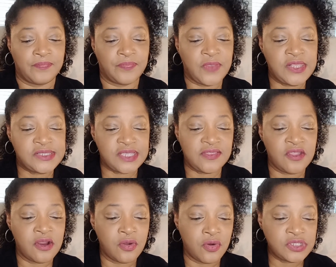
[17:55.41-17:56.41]
He said
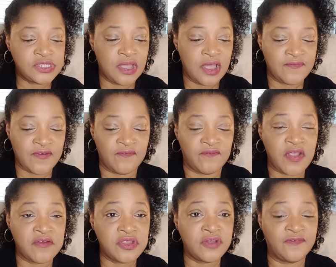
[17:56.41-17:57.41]
they're going to have a
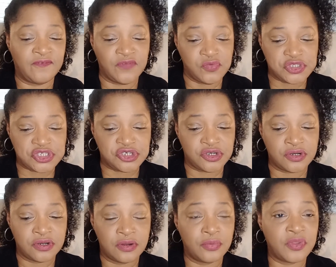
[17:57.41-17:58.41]
very good future
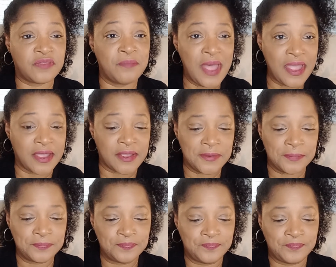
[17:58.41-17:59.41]
with Mike.
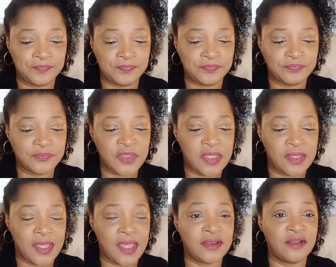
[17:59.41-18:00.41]

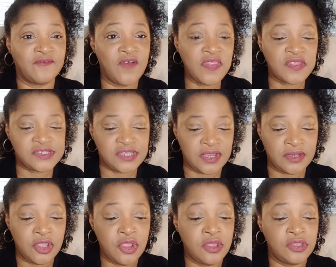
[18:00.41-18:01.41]
And her father said,
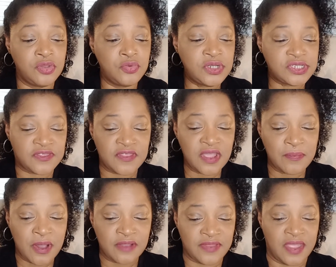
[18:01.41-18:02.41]
you need to think
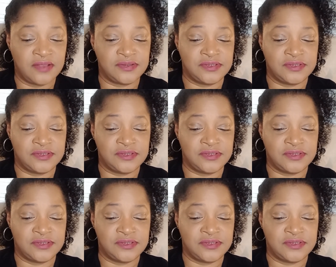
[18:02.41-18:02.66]
about that.